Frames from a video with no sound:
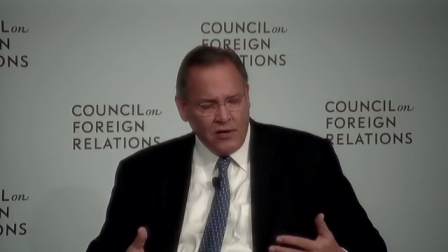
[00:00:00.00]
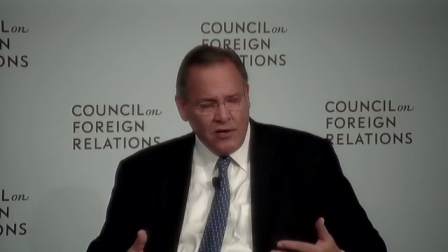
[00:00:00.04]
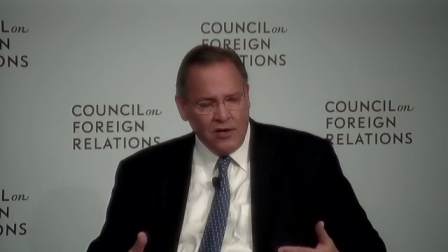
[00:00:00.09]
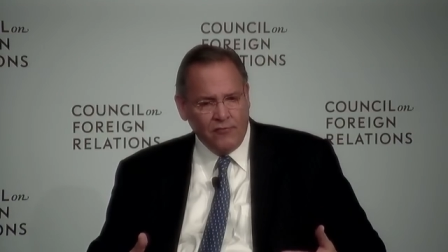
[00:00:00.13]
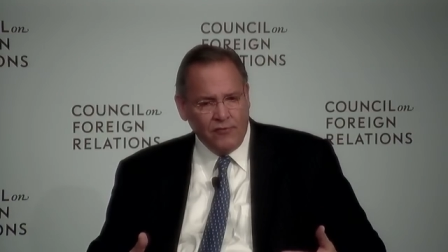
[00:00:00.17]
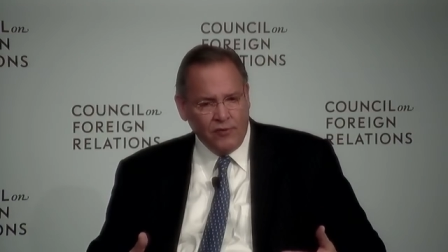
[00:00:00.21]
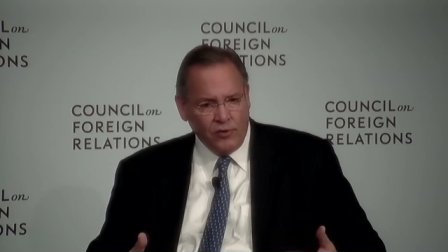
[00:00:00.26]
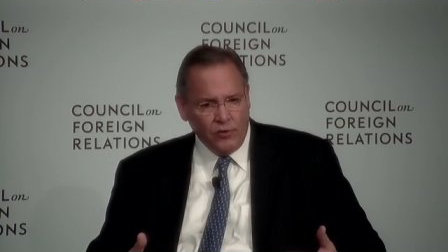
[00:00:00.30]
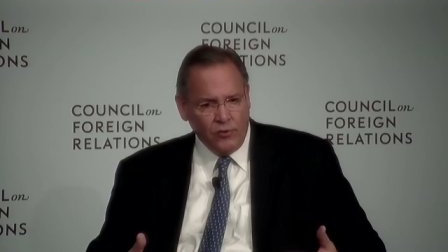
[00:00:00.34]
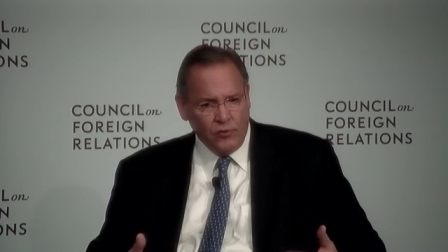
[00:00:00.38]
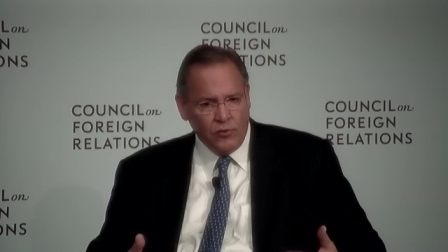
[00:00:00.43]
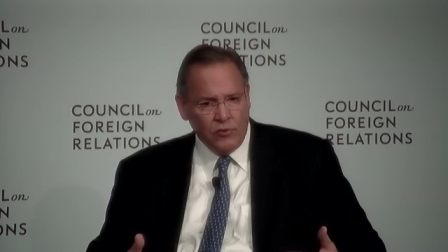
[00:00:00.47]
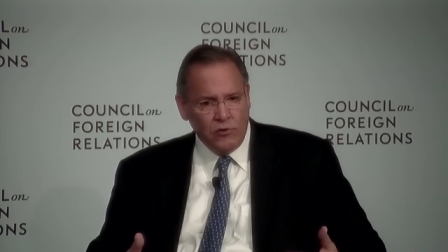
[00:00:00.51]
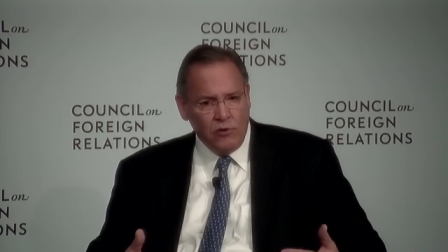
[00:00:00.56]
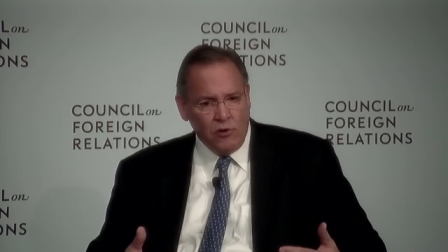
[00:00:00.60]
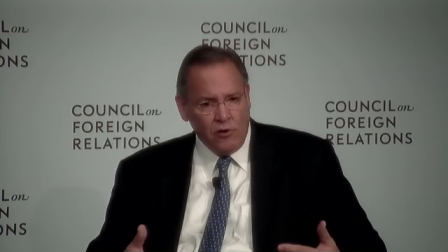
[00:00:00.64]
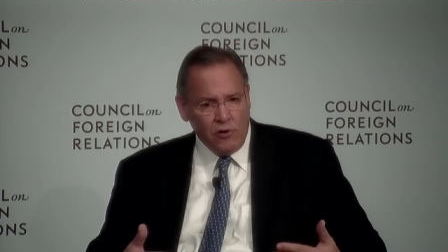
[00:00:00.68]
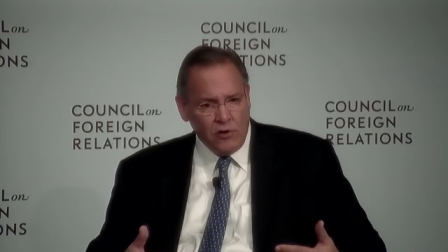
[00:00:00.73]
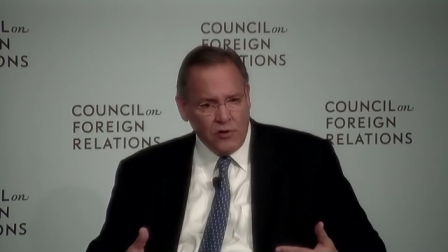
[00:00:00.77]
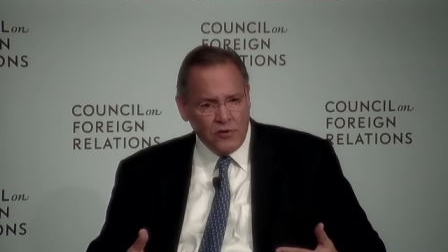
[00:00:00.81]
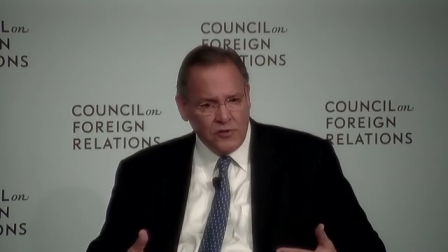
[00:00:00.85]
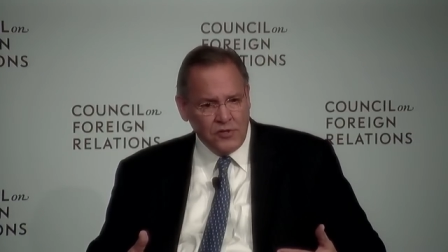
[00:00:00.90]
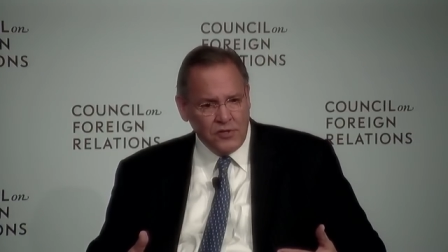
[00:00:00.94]
governor who
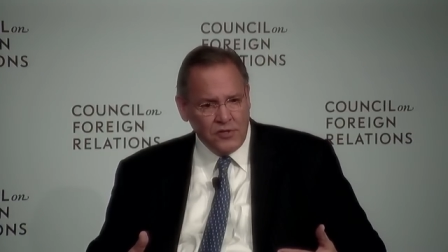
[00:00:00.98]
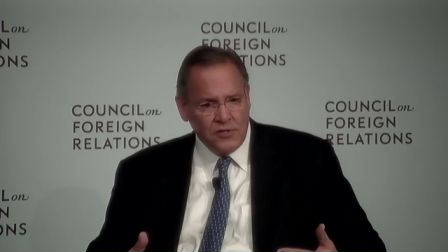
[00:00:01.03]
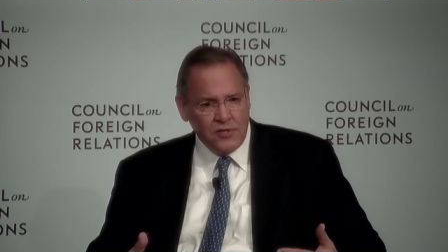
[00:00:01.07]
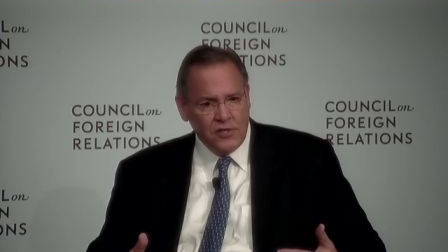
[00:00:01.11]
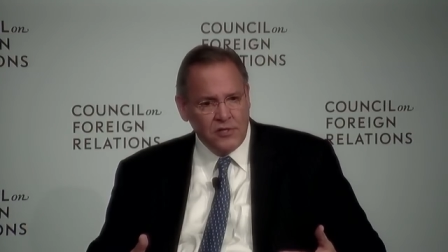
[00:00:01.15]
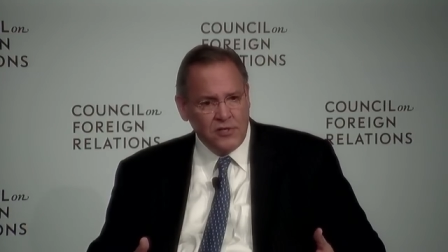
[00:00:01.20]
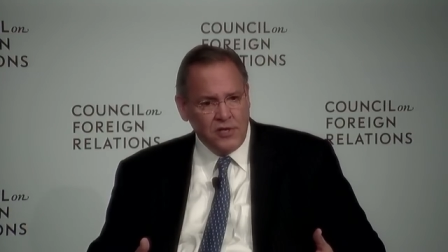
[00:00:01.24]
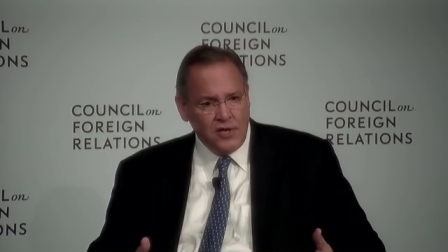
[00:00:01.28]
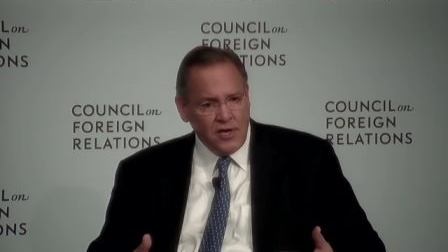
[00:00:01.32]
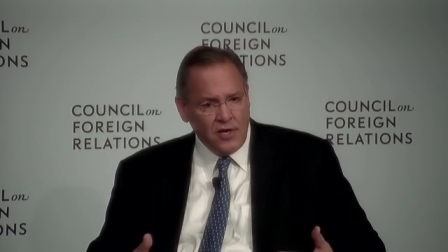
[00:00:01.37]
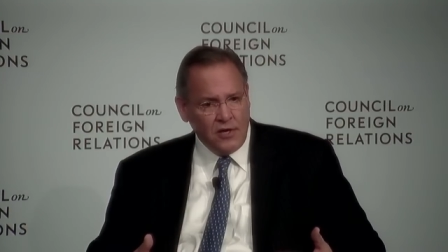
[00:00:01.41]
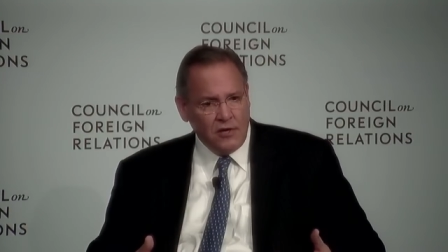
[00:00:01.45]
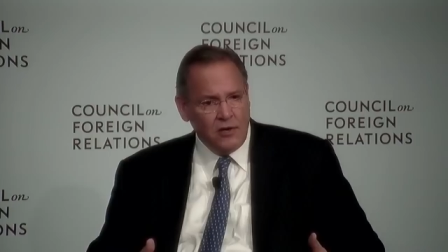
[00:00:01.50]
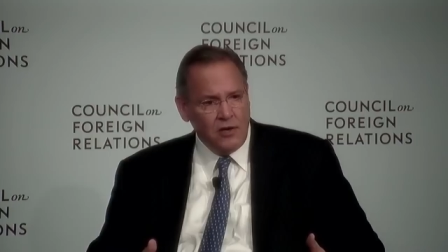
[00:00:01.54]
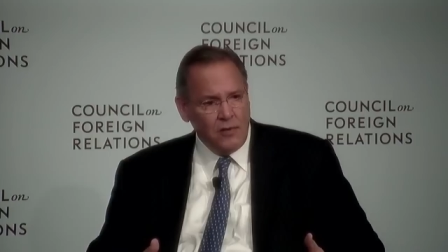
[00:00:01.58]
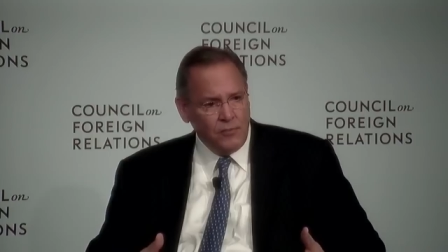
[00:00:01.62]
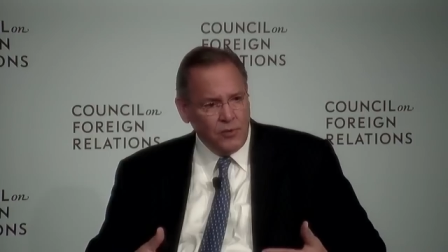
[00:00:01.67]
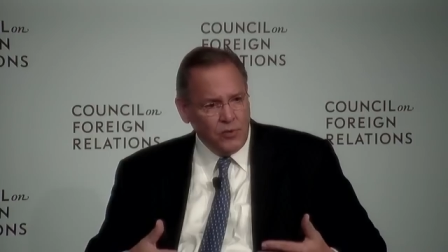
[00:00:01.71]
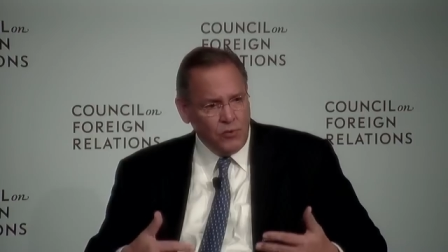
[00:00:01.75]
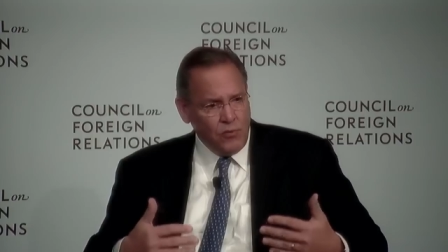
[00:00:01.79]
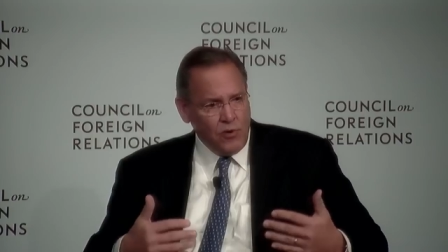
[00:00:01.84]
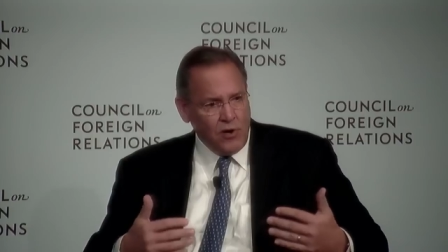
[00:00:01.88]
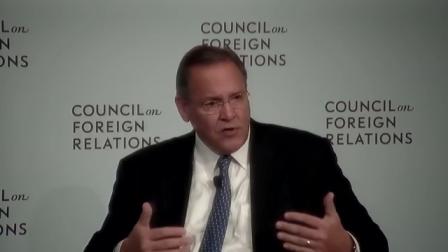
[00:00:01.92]
calls and says, hey, come
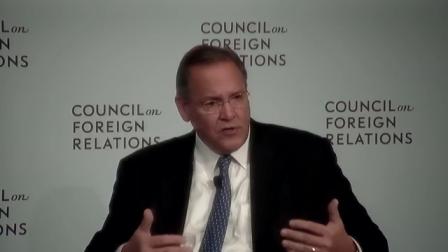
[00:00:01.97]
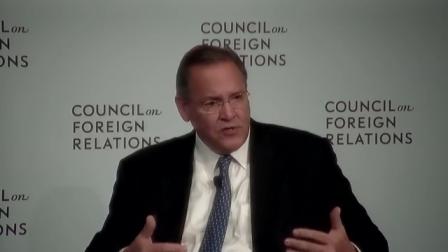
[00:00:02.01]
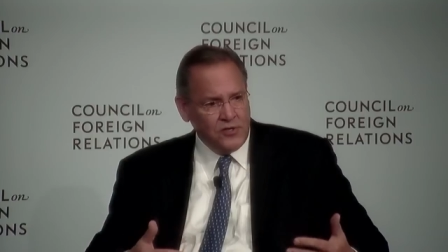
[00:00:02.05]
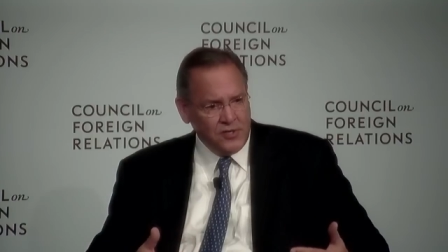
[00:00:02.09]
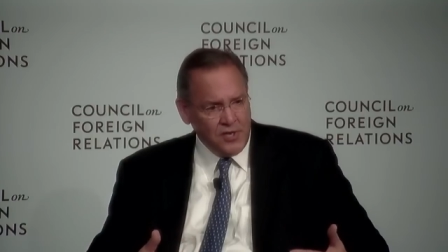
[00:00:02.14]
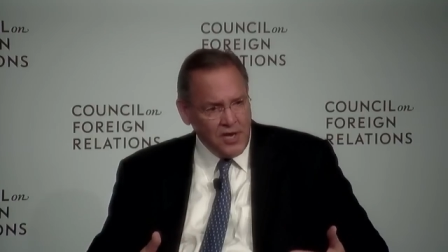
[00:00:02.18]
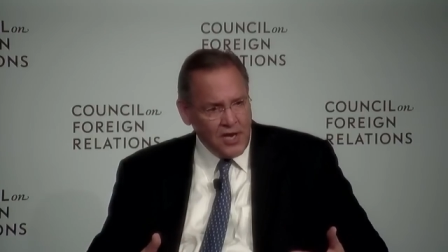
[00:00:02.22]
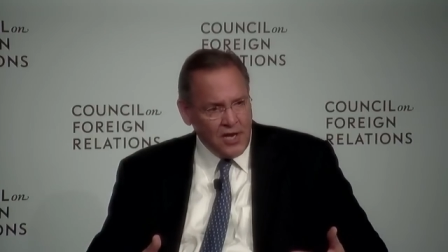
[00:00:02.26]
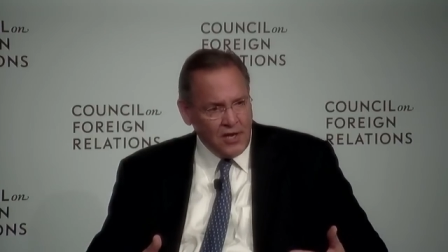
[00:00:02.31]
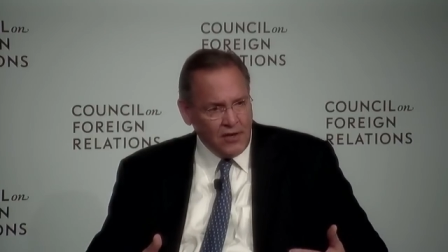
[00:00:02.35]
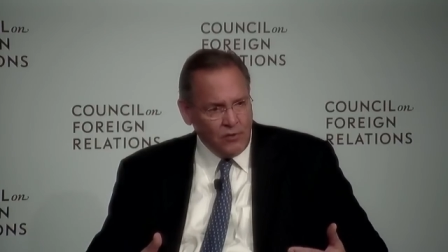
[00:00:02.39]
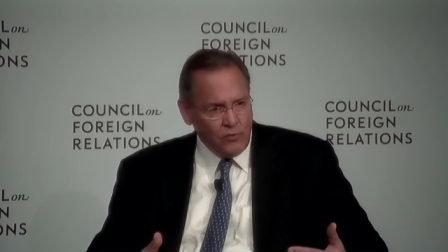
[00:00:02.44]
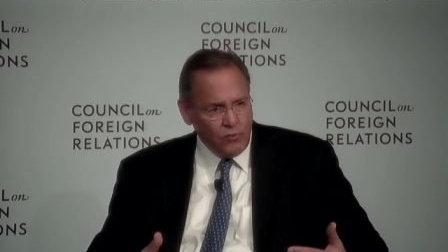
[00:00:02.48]
to our state.